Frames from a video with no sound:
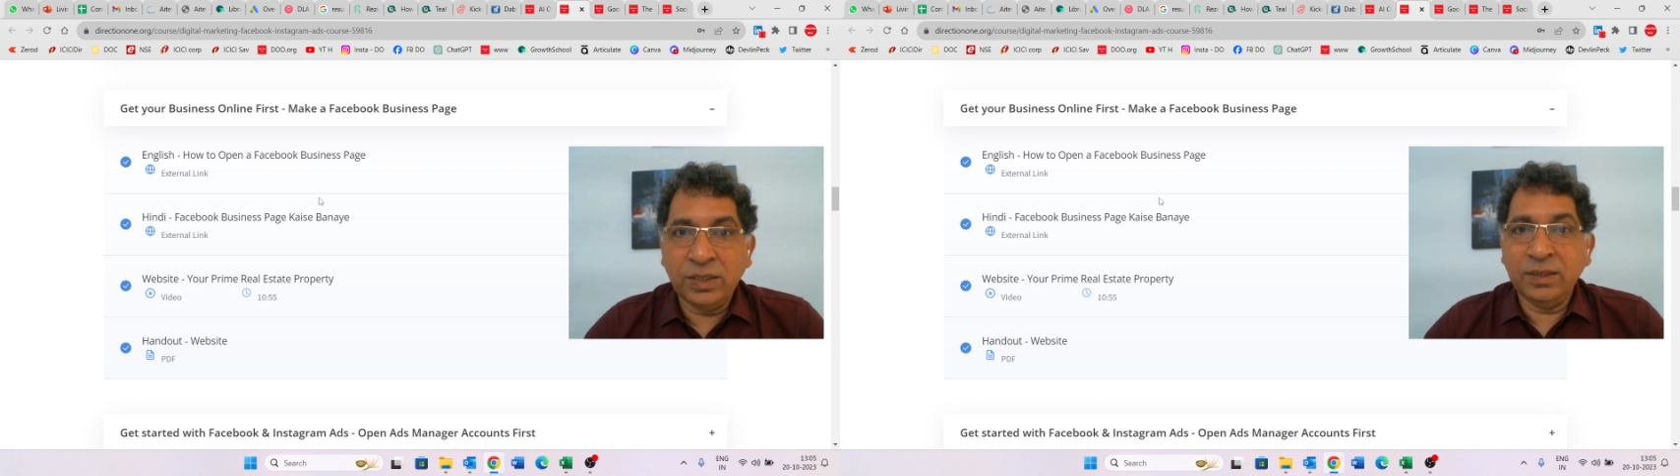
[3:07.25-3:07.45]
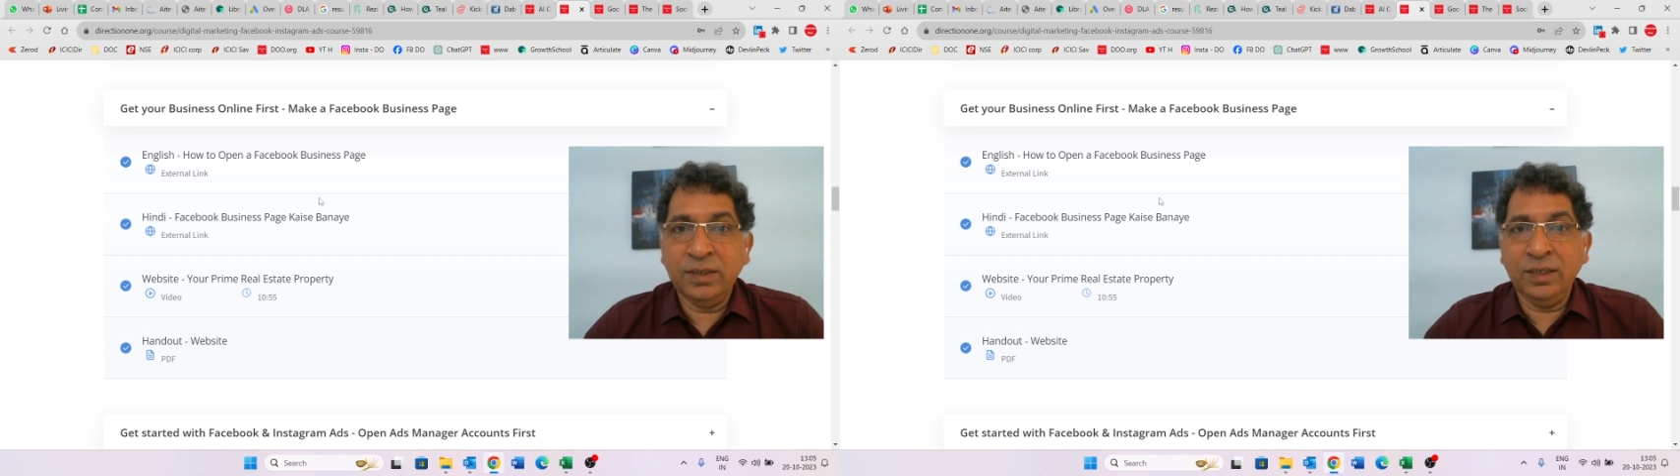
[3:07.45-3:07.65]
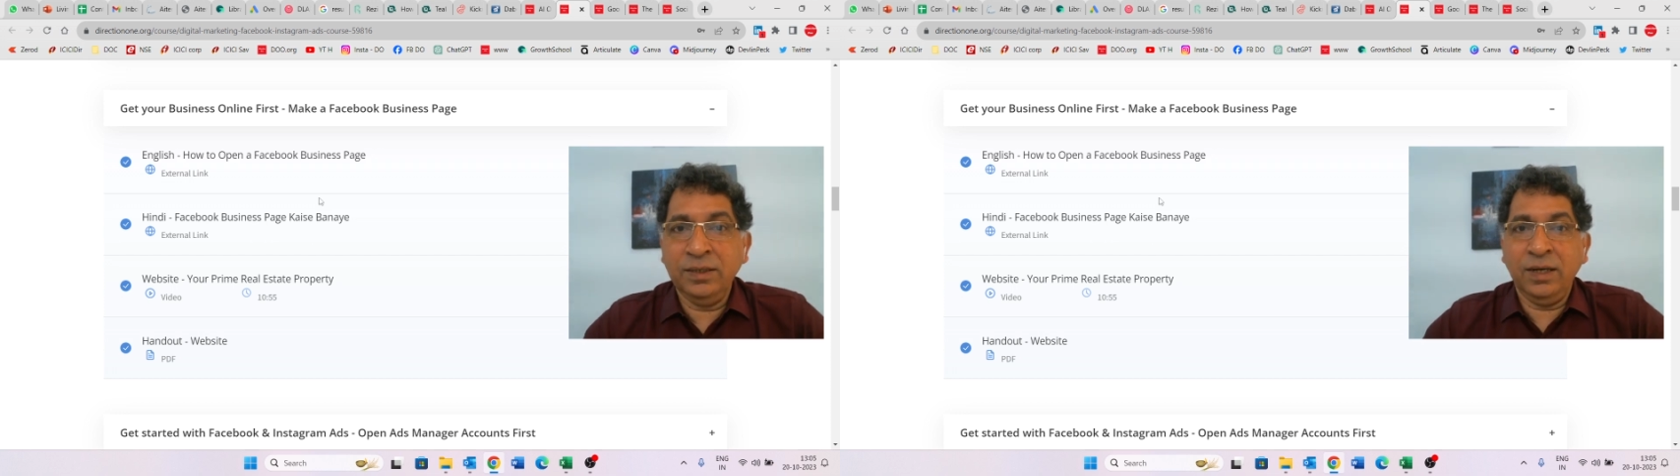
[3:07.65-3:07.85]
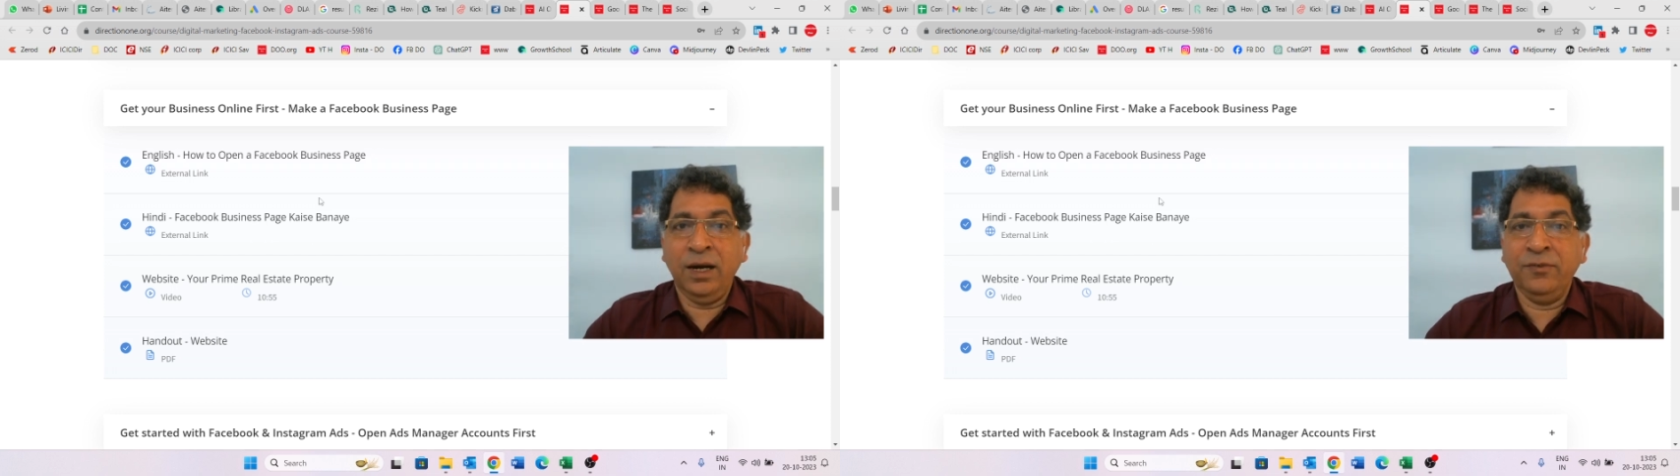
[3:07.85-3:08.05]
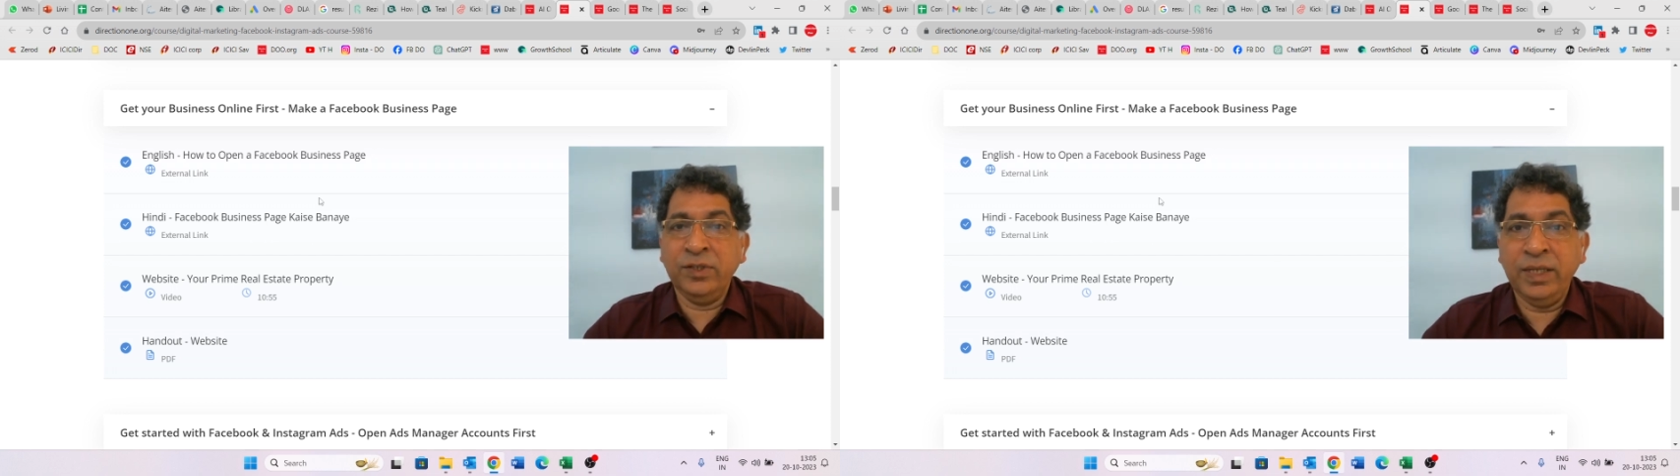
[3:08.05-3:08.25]

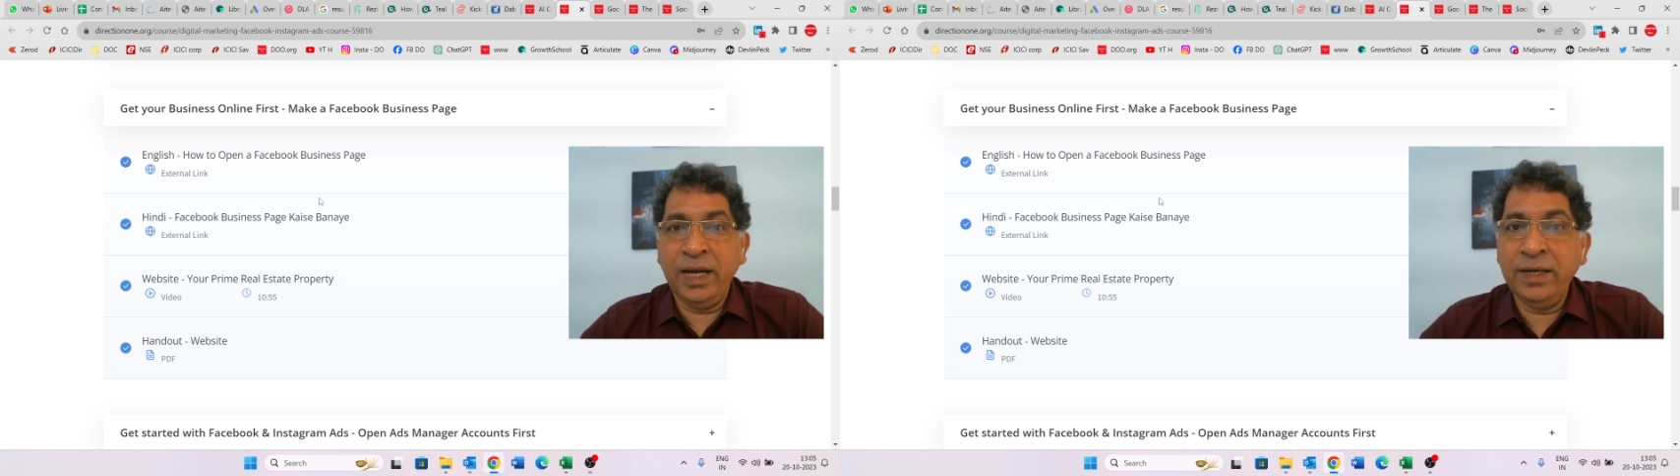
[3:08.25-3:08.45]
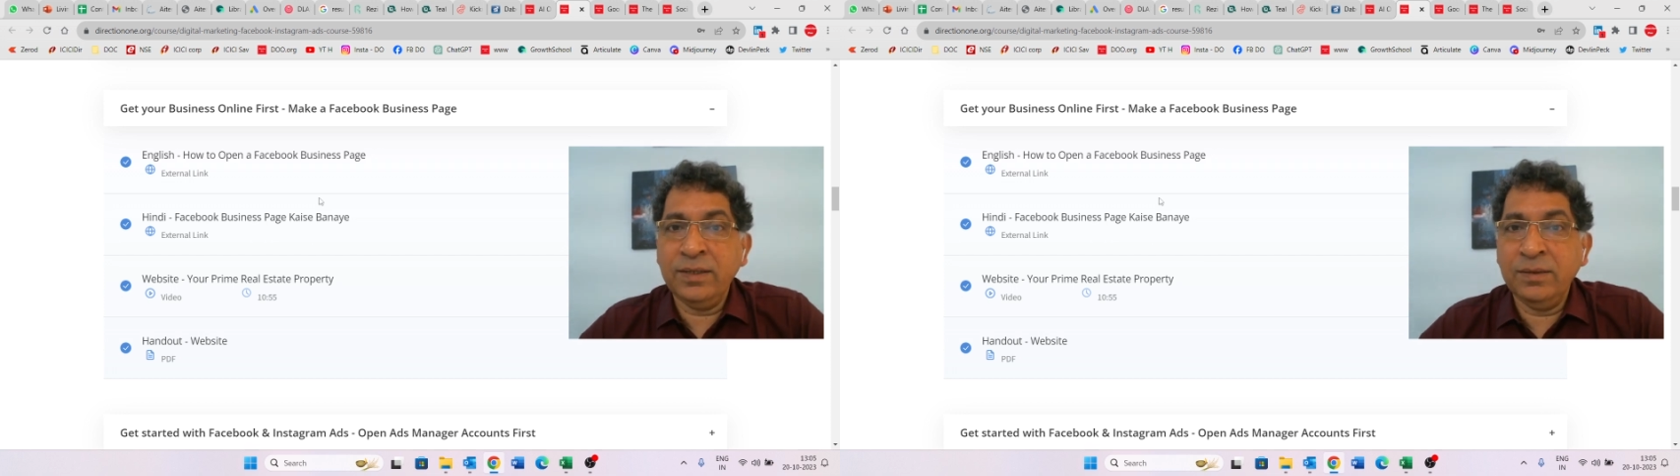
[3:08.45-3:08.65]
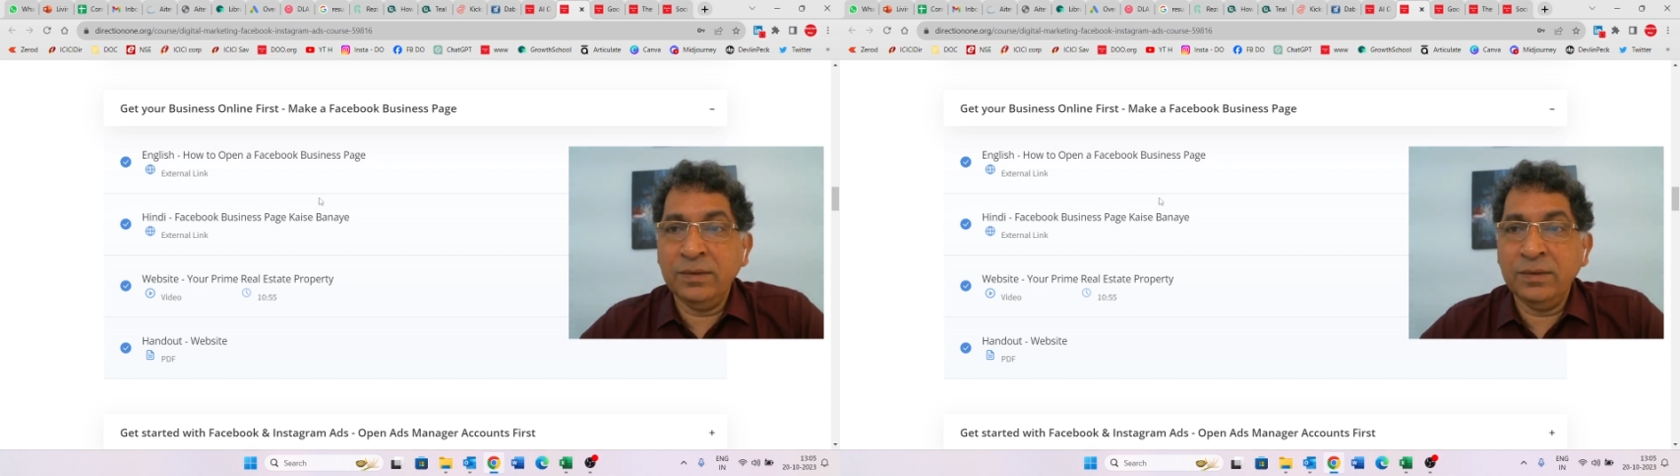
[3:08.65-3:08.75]
after that.